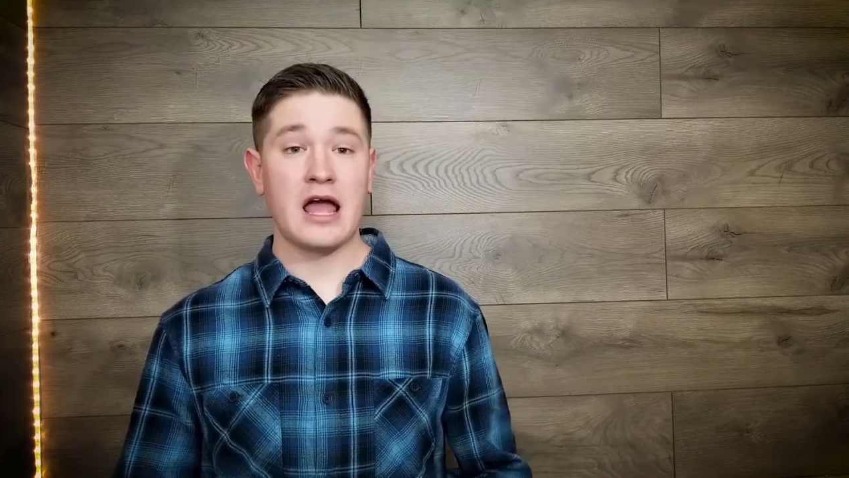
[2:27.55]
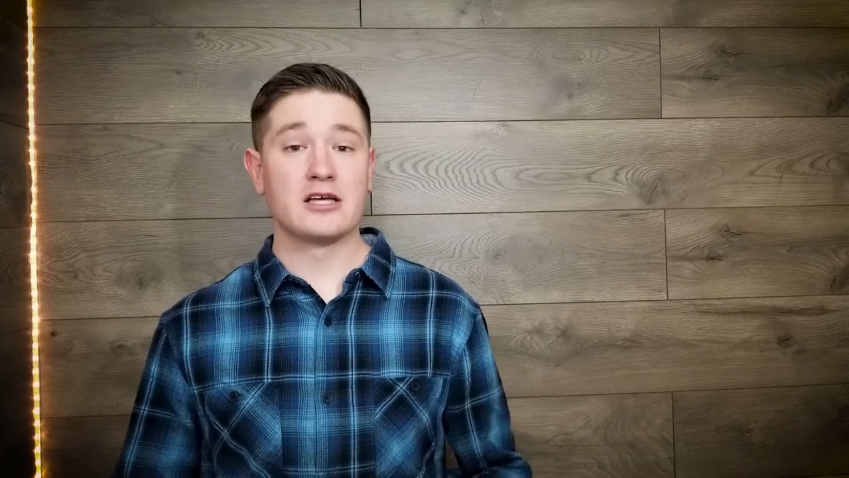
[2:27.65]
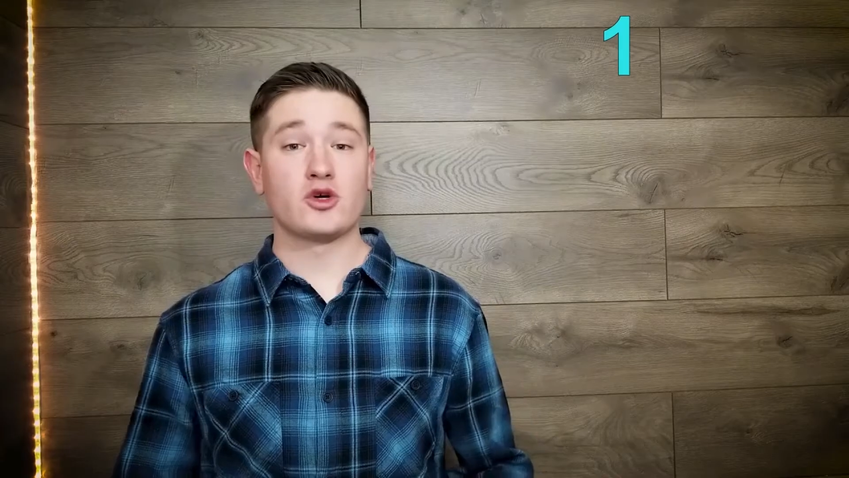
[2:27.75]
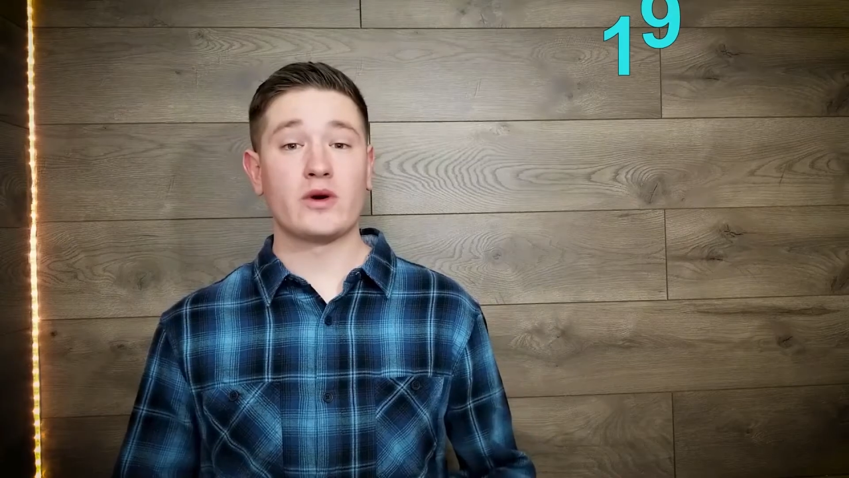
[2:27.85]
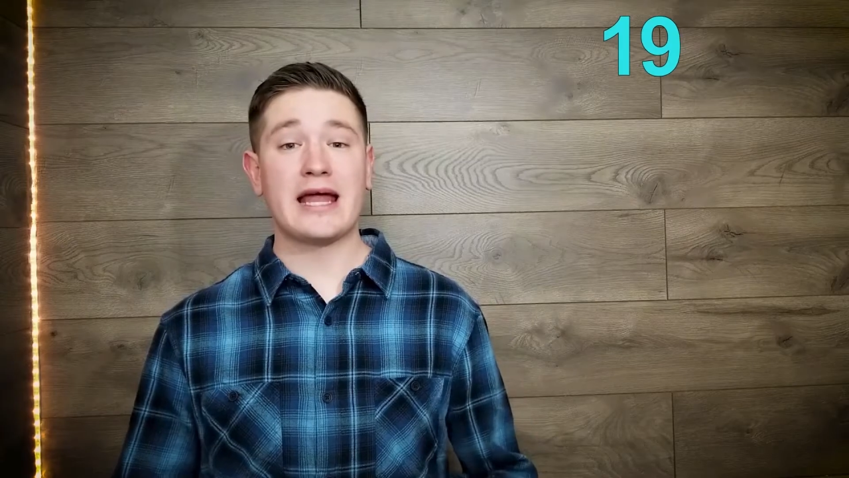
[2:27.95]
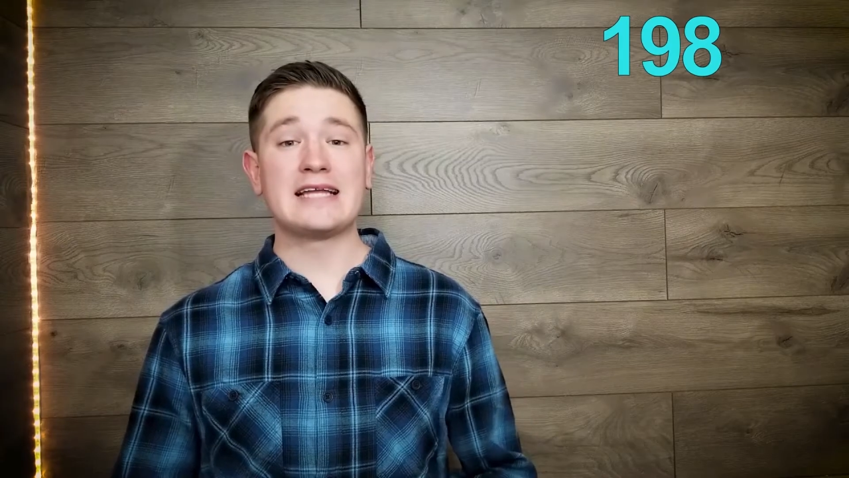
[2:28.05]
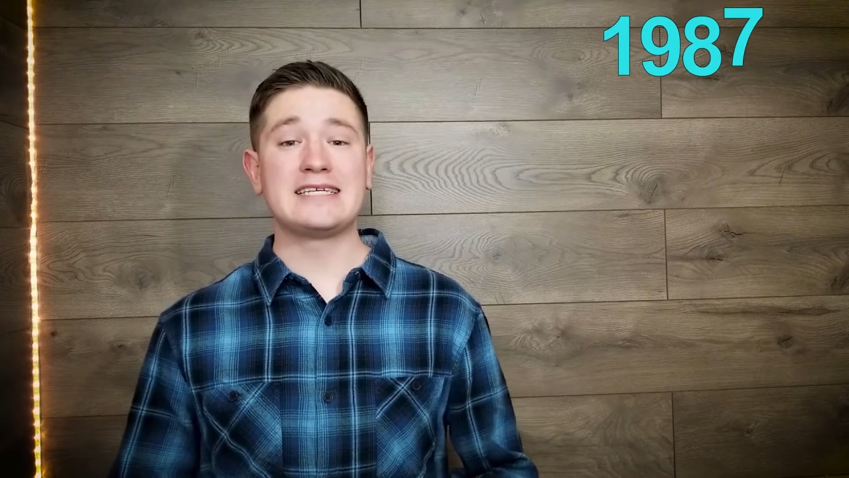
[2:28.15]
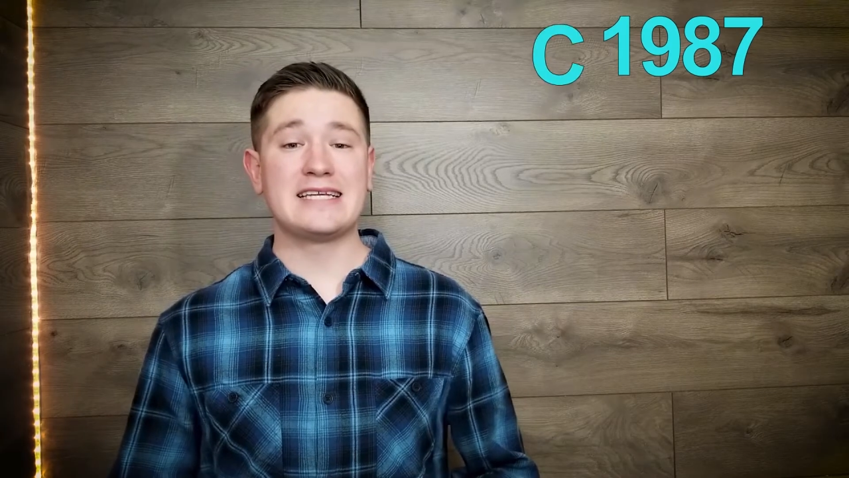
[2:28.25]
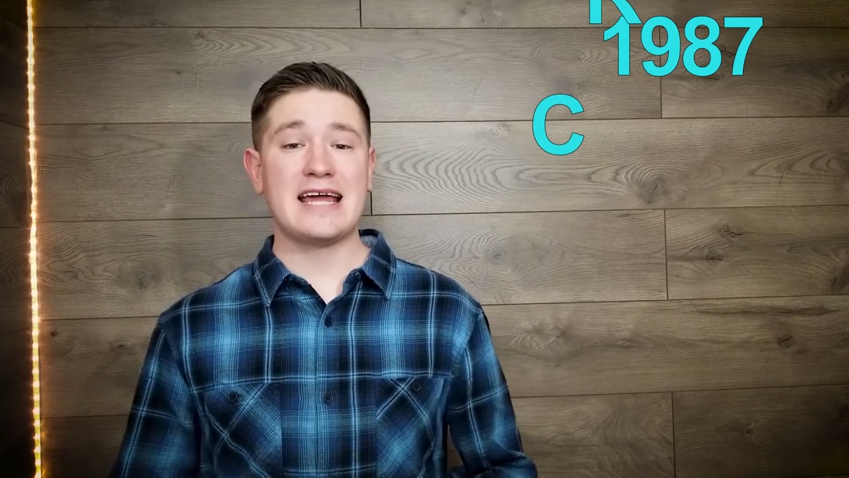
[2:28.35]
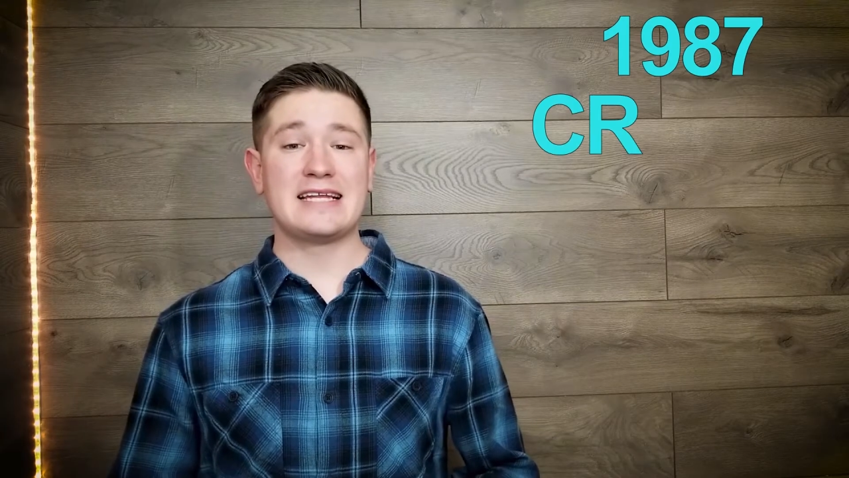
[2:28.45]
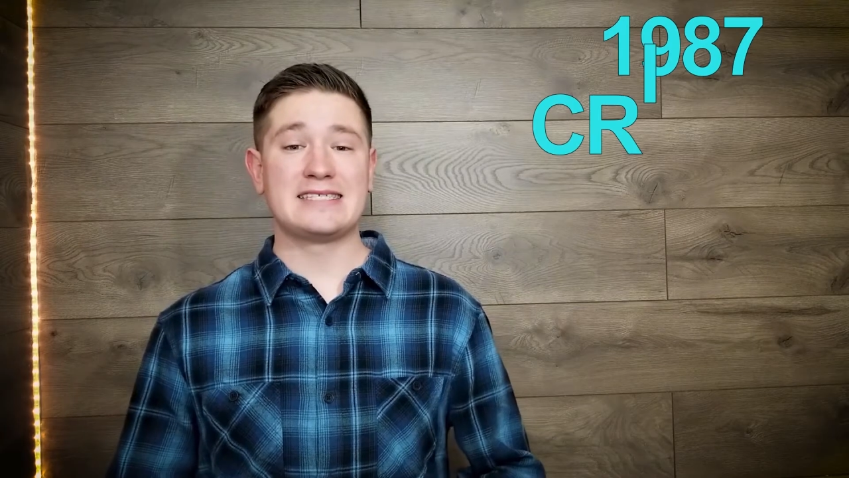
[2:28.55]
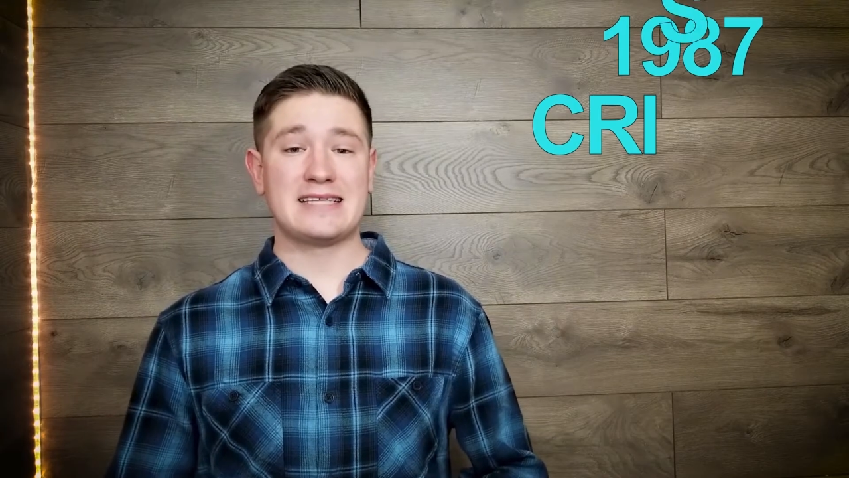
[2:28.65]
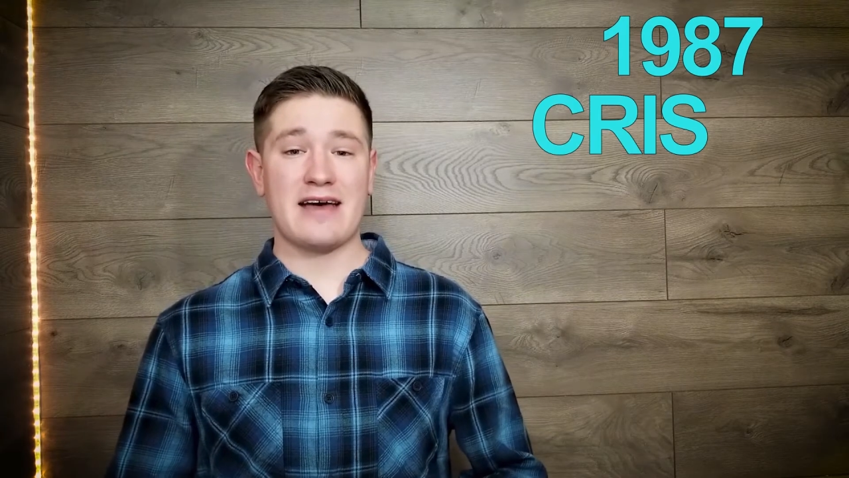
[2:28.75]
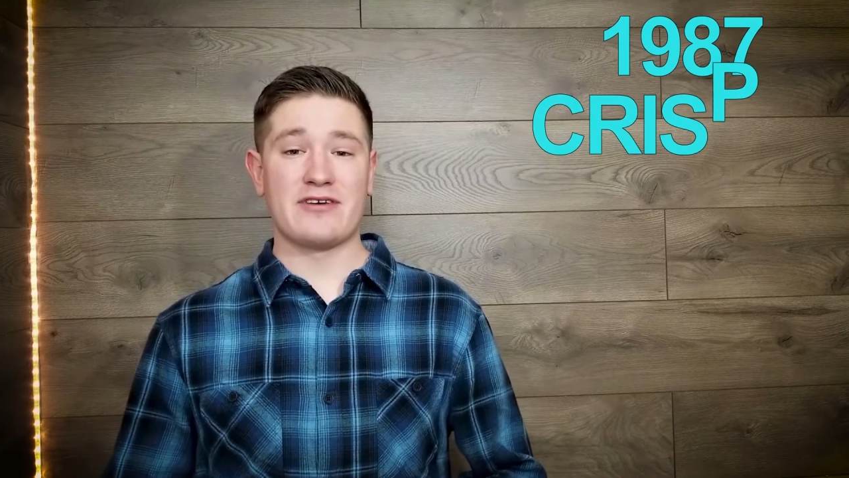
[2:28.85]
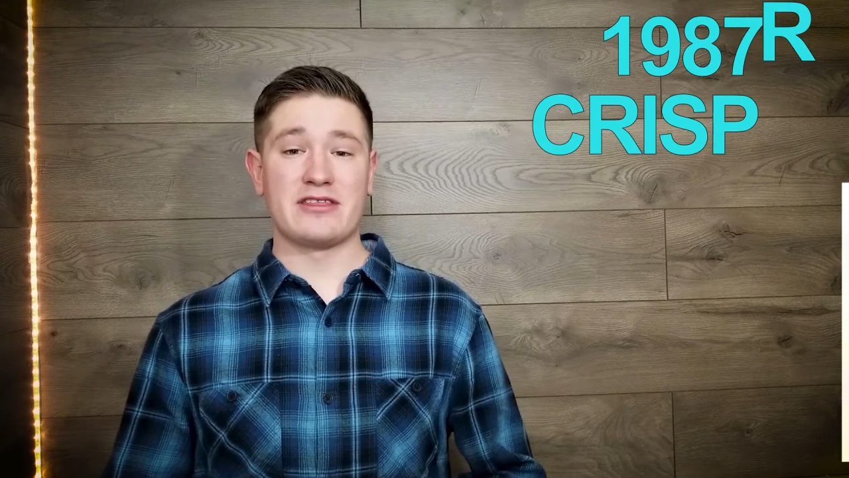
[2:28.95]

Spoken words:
So in 1987,